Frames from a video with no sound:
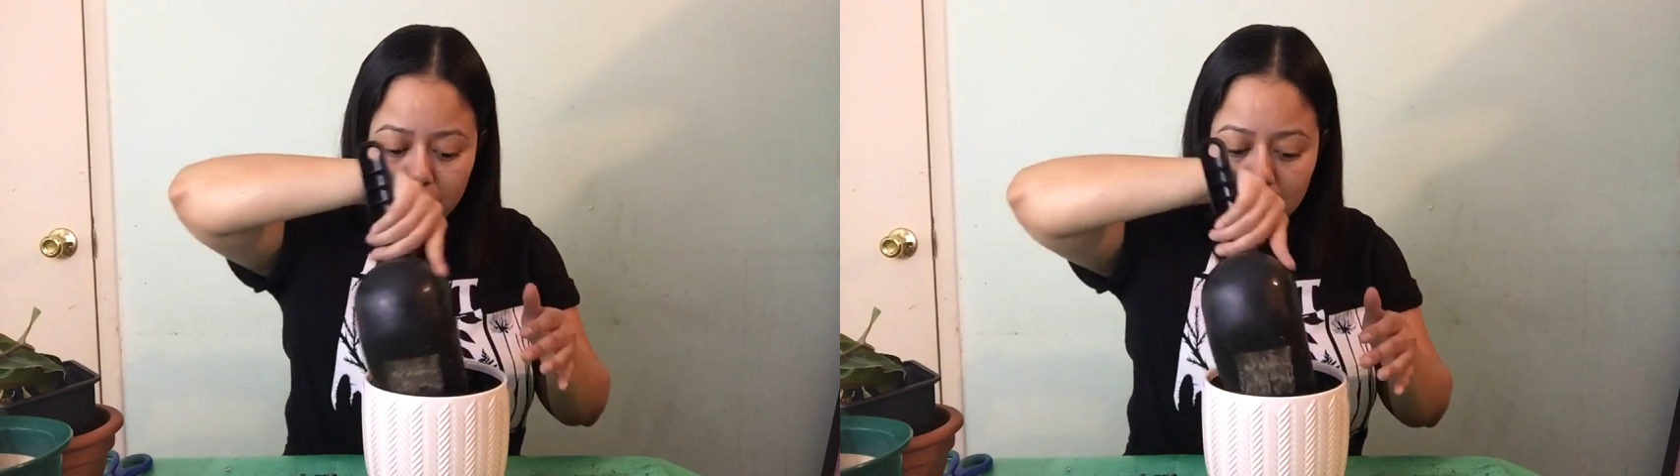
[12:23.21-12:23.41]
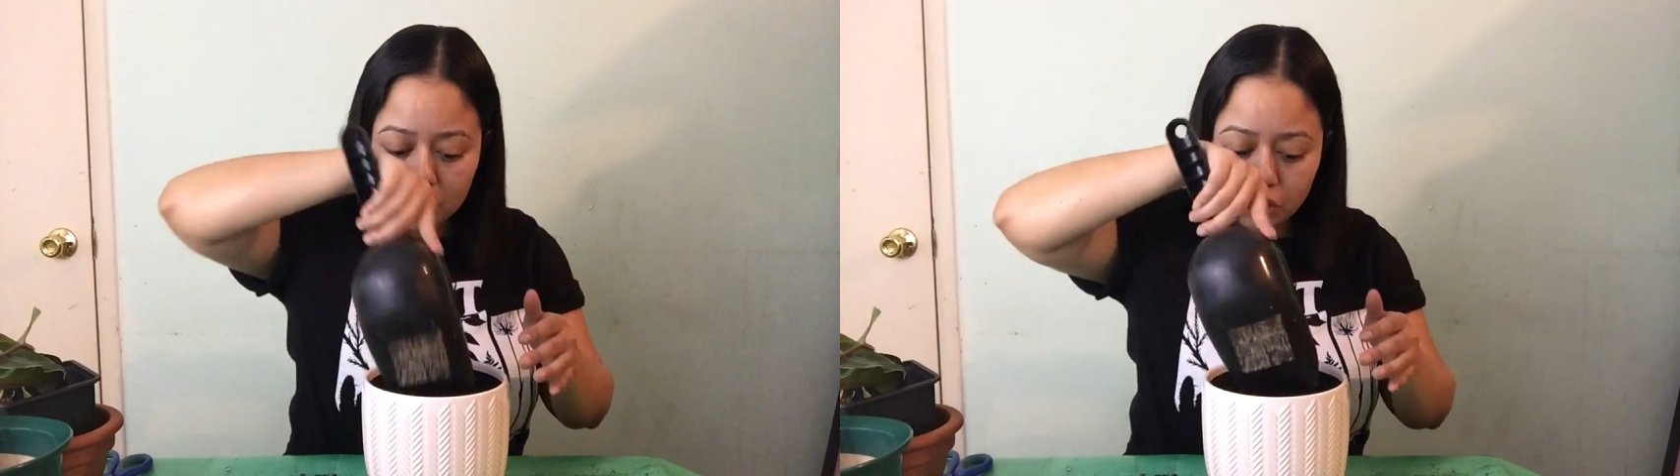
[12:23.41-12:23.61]

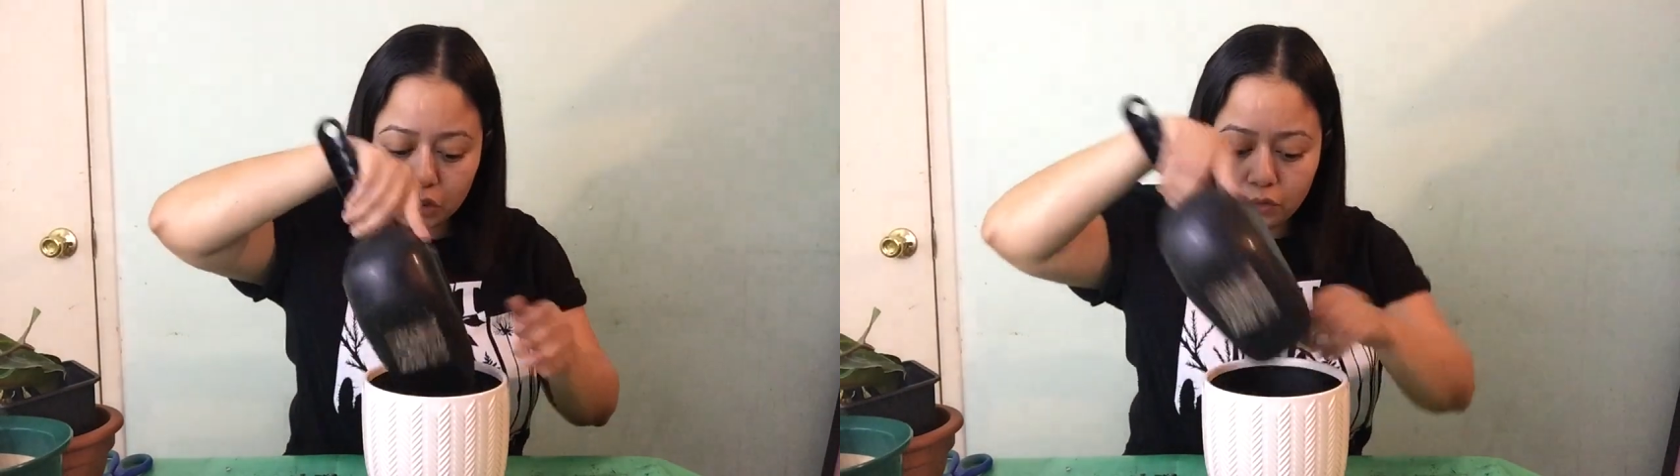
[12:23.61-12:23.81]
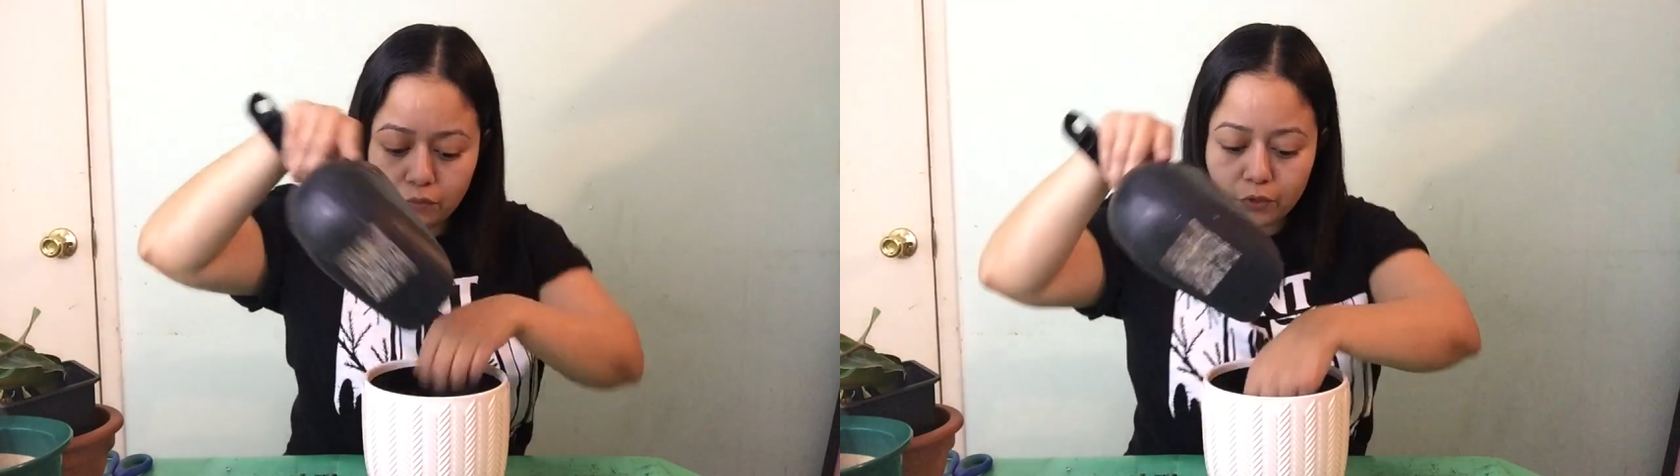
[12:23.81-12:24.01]

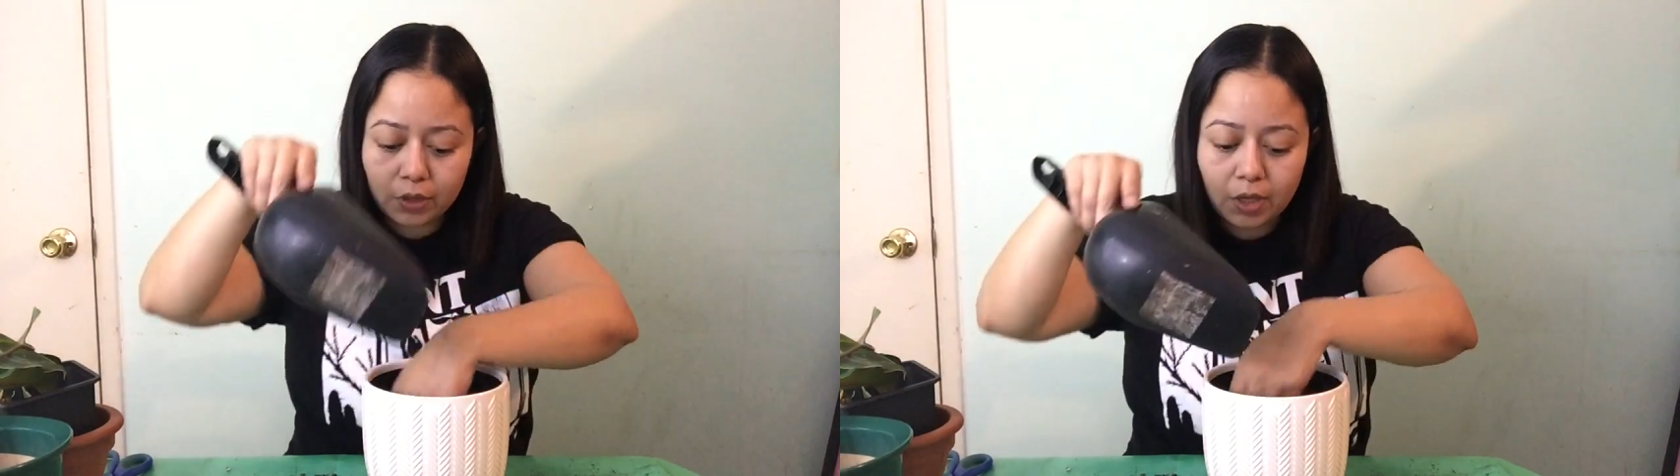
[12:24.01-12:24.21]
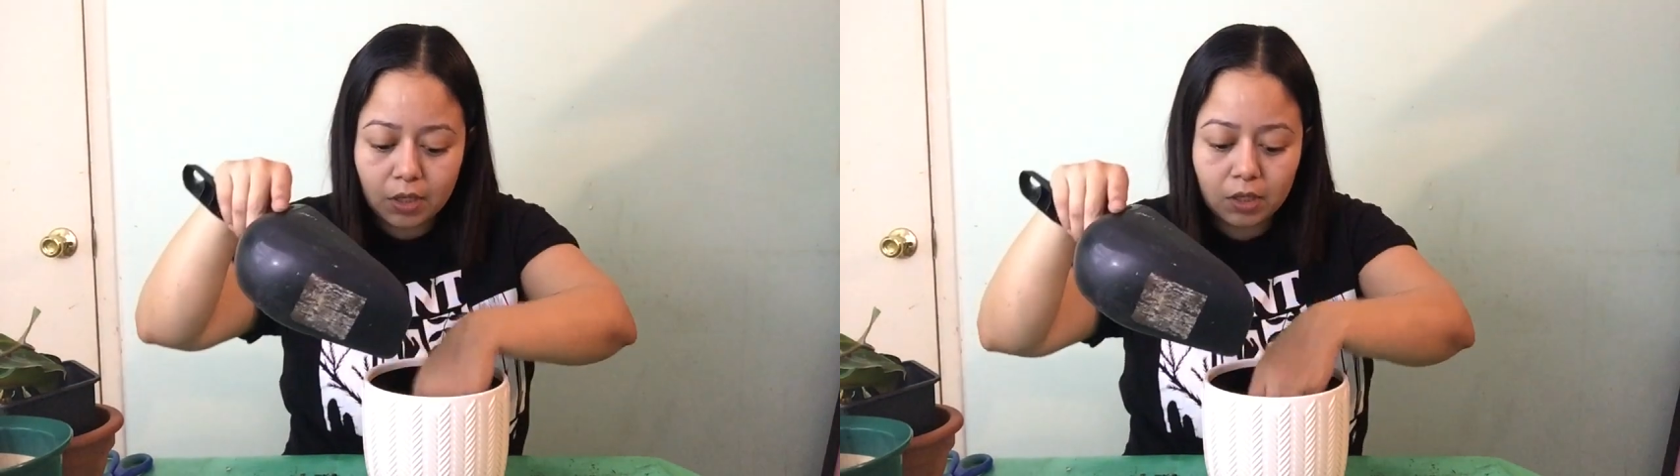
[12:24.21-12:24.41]
mixture
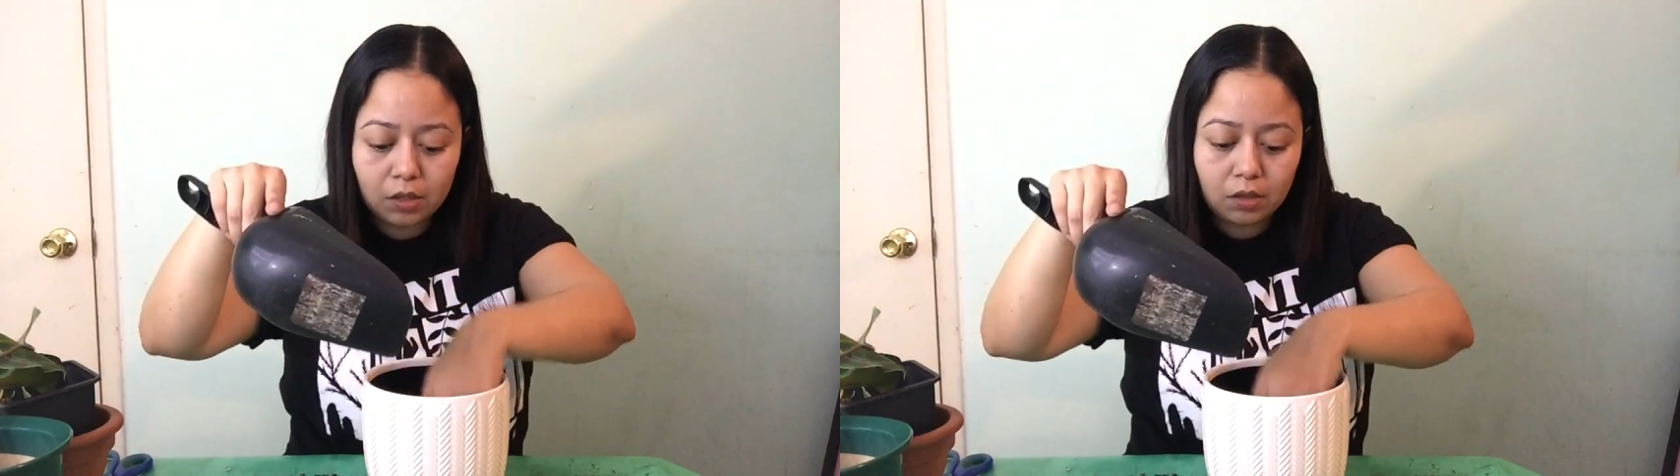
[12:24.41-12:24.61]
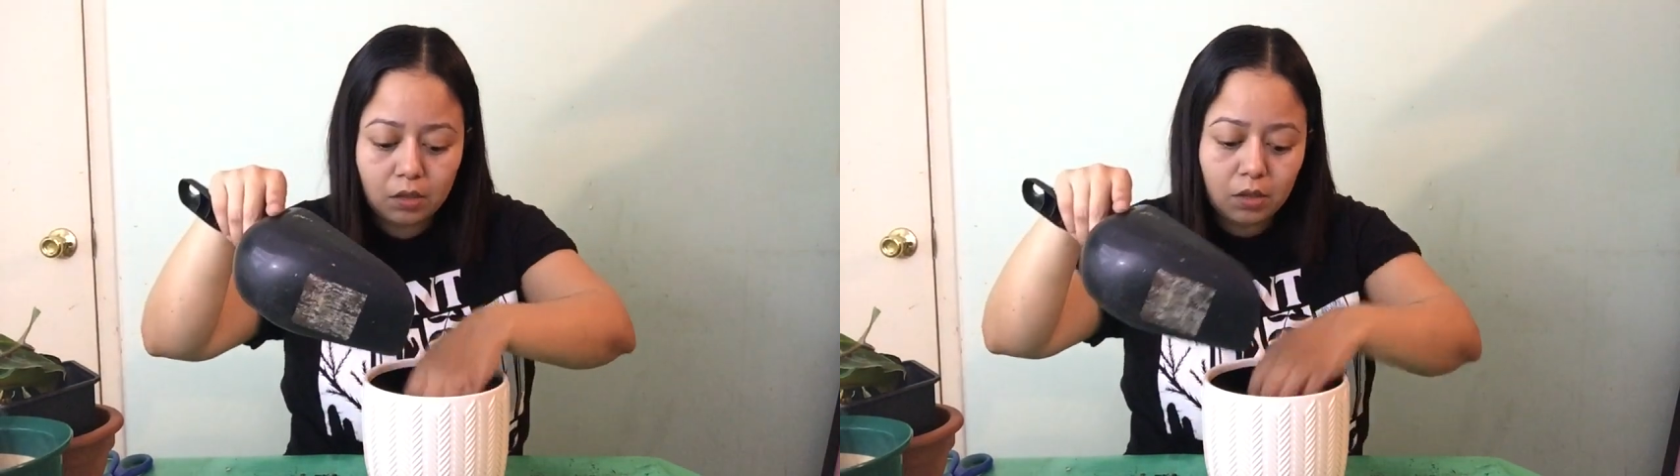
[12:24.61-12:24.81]
overnight,